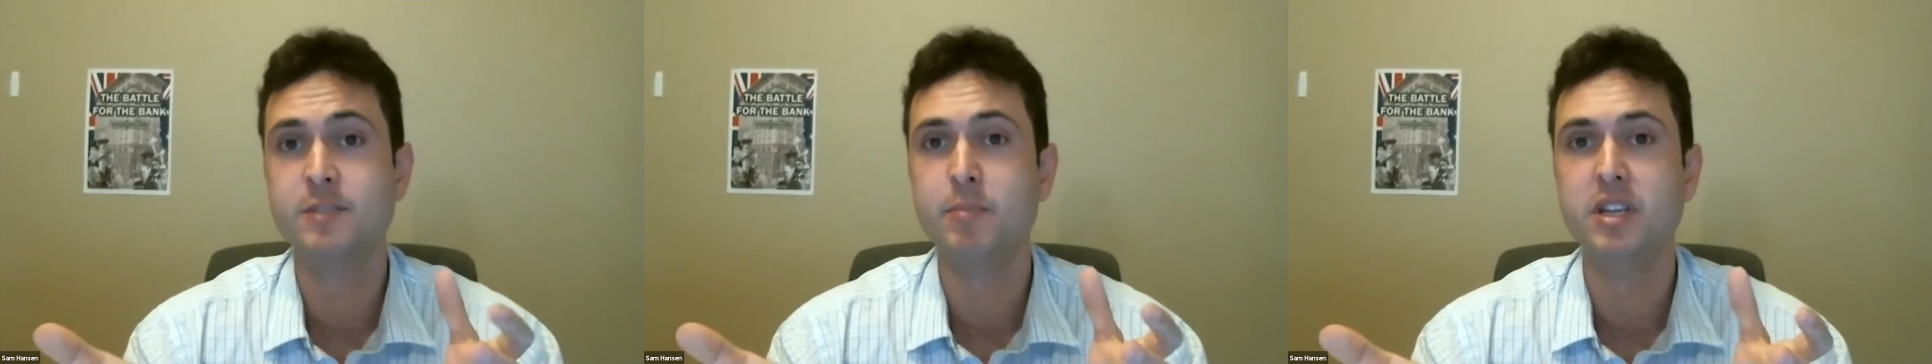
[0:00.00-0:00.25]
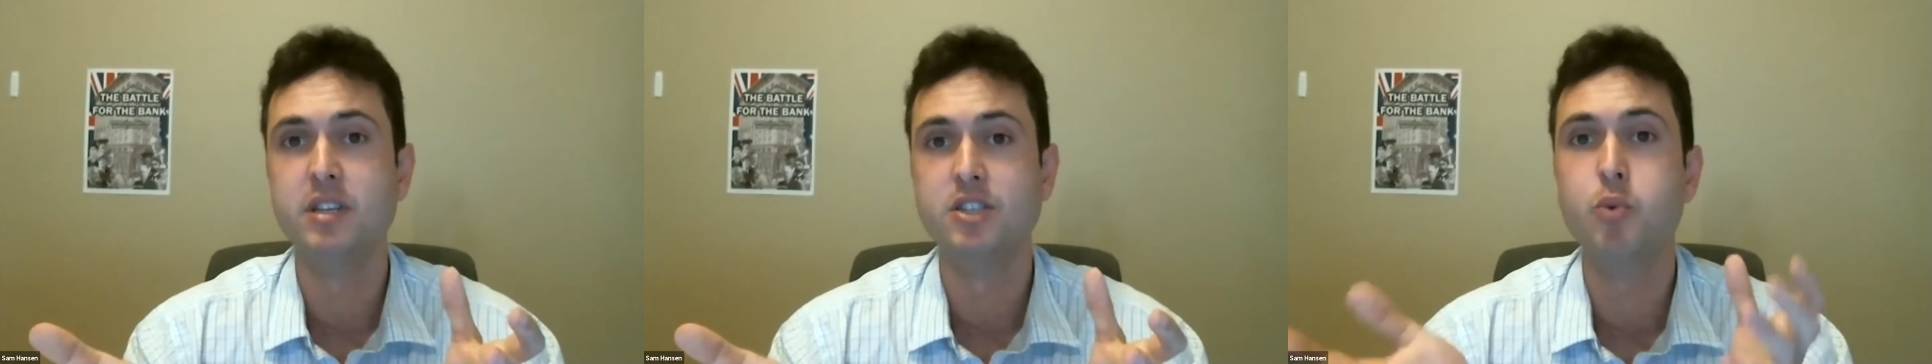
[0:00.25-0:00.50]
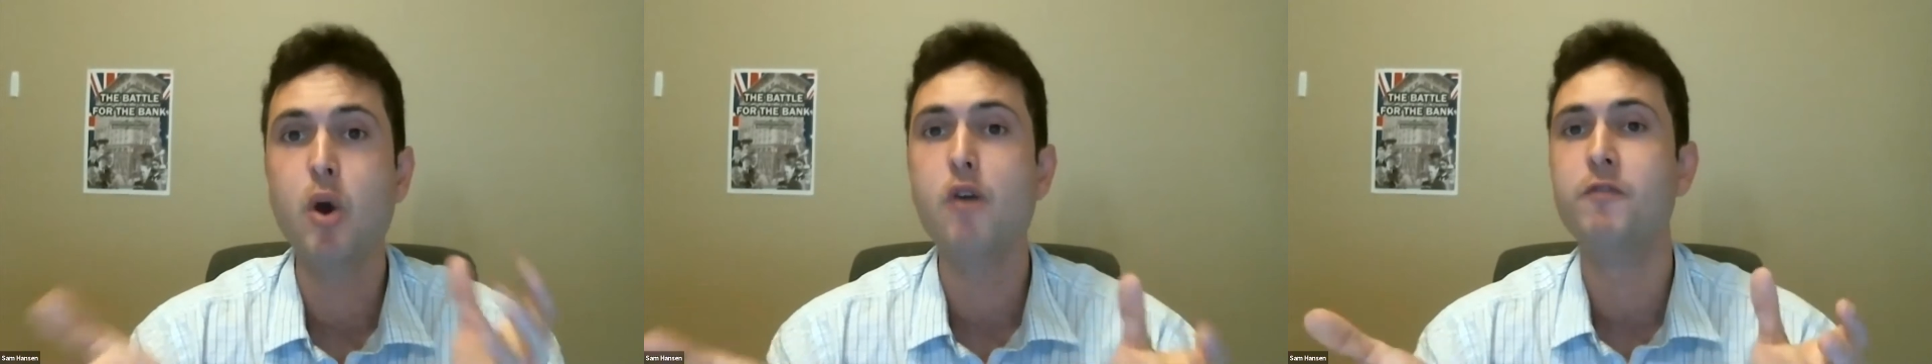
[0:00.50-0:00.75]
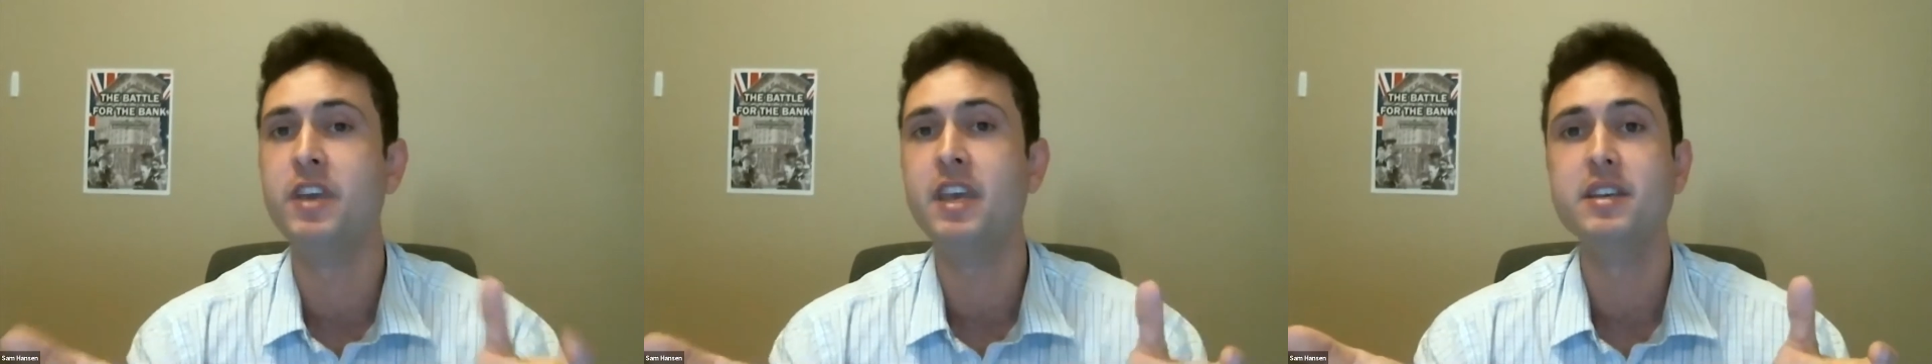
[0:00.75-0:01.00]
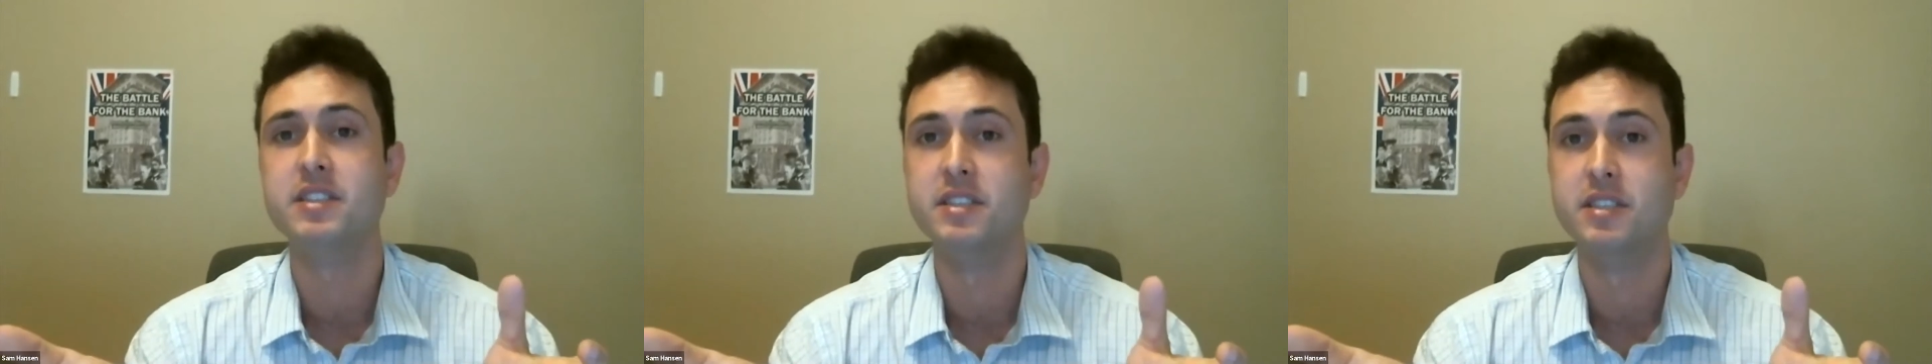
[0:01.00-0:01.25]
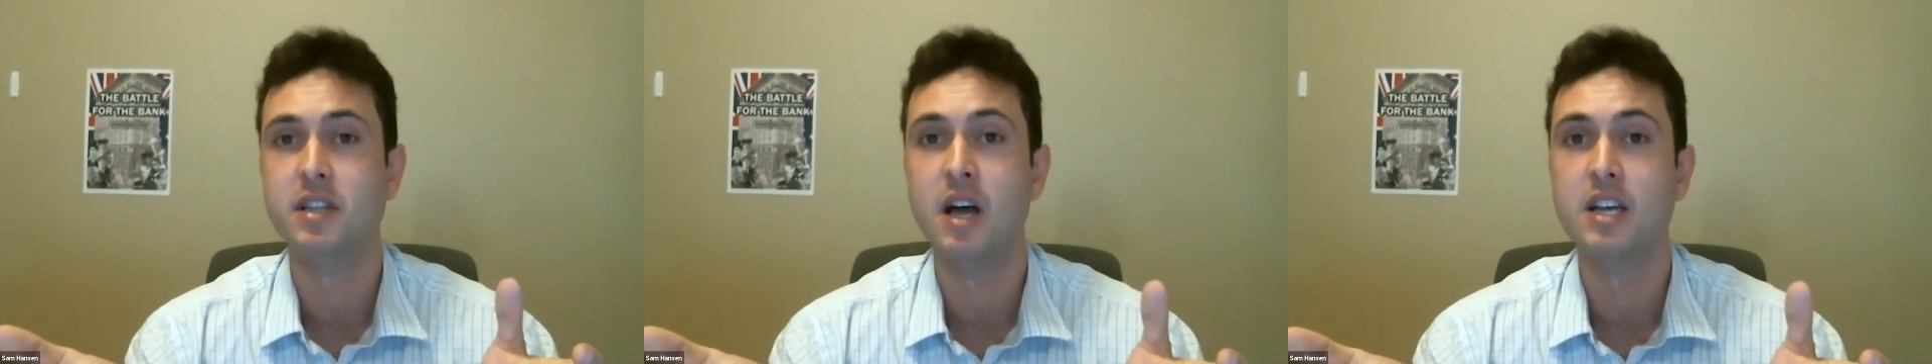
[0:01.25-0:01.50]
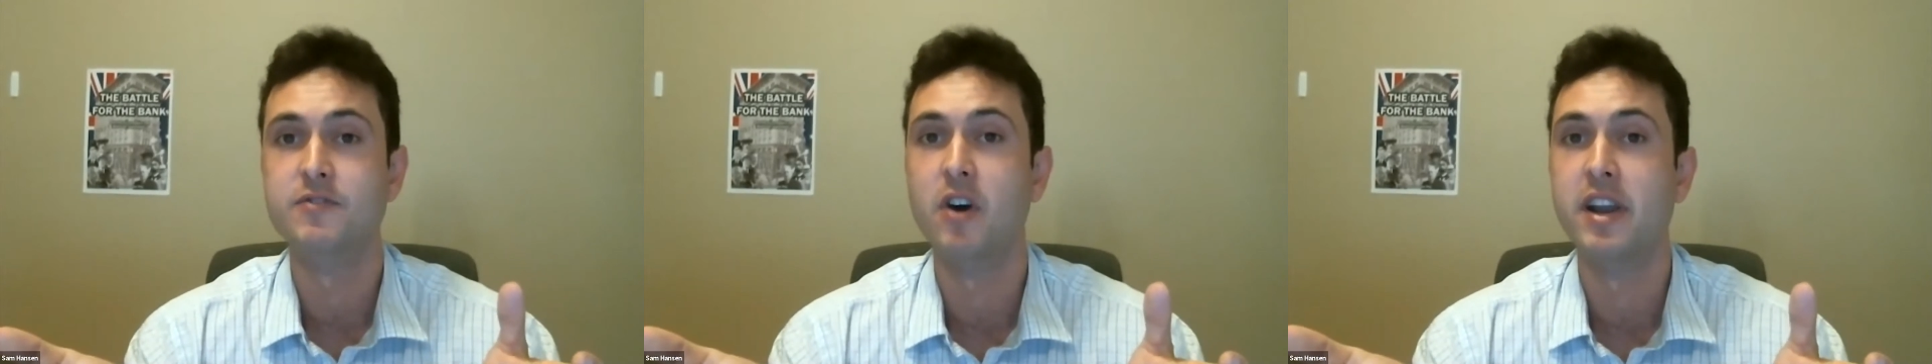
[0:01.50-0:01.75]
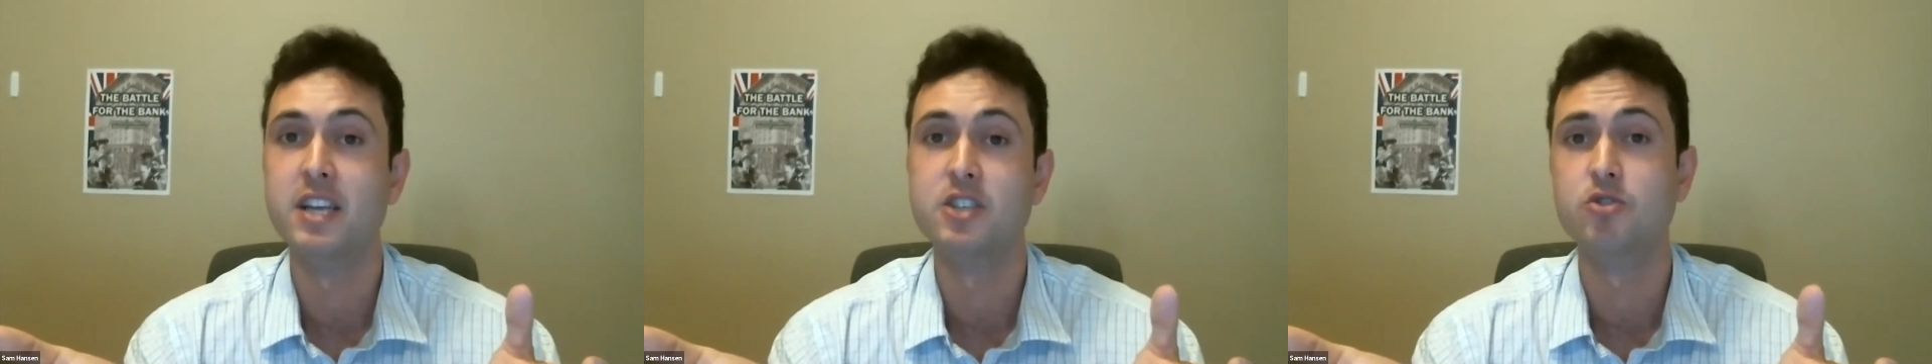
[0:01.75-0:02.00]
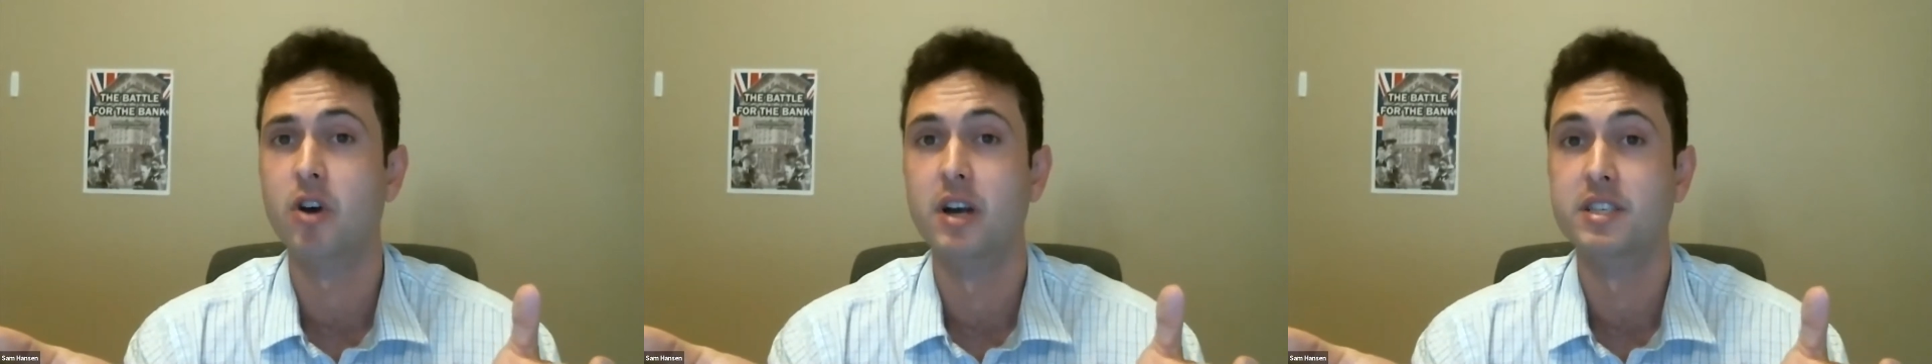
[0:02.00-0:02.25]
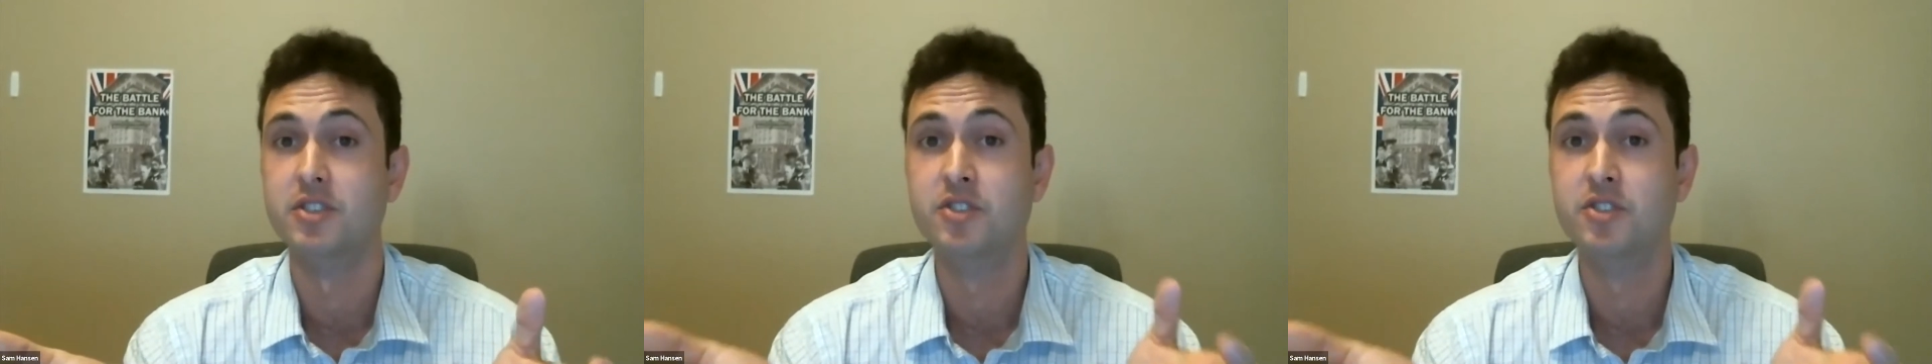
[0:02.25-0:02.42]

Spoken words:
been 12 years since the last financial crisis.